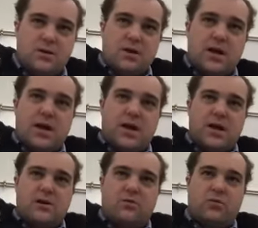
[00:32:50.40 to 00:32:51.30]

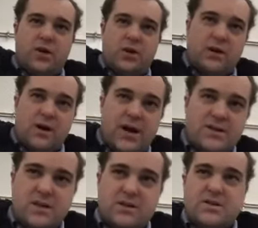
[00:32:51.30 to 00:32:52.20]
and we are
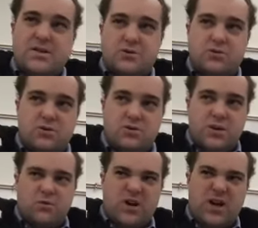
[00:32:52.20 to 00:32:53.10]
exhaling CO2 and
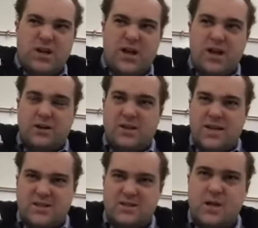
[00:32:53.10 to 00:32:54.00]
then we're inhaling
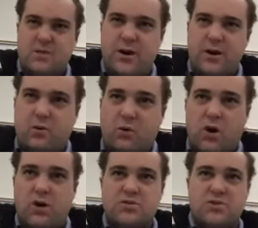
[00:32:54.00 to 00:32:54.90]
that same air, we're
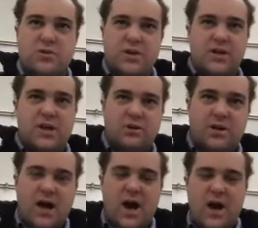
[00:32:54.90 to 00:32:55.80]
also
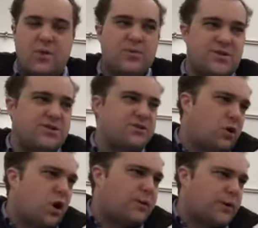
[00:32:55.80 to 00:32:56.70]
inhaling a higher percentage of
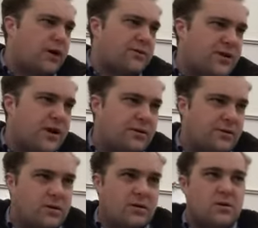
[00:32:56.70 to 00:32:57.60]
carbon dioxide.
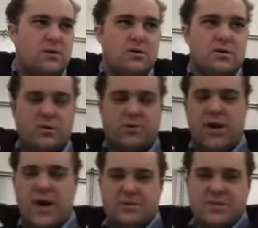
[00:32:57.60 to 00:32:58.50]
So what
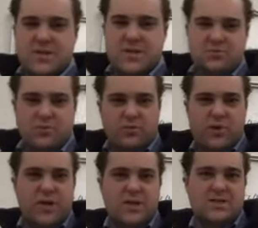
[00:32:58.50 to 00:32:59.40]
happens is when
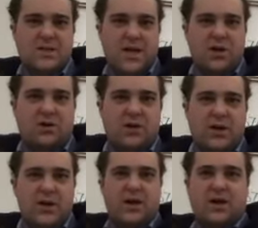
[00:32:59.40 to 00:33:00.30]
we inhale
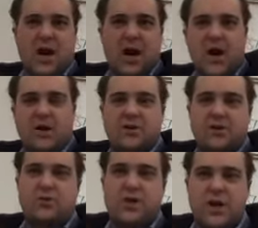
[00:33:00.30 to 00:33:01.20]
a higher
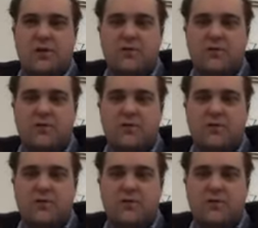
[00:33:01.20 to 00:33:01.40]
degree of